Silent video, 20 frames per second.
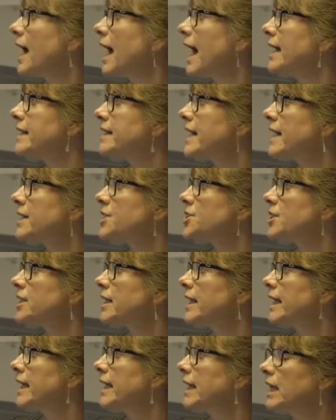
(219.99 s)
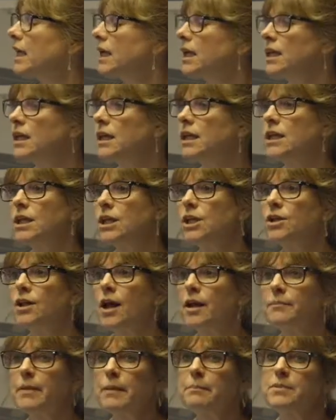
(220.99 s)
And actually, you
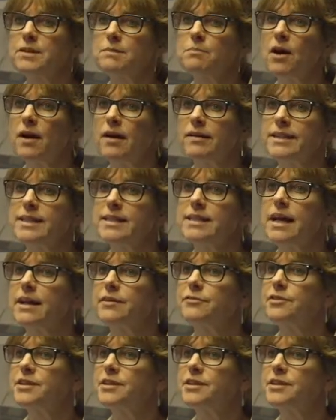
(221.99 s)
know, members might understand,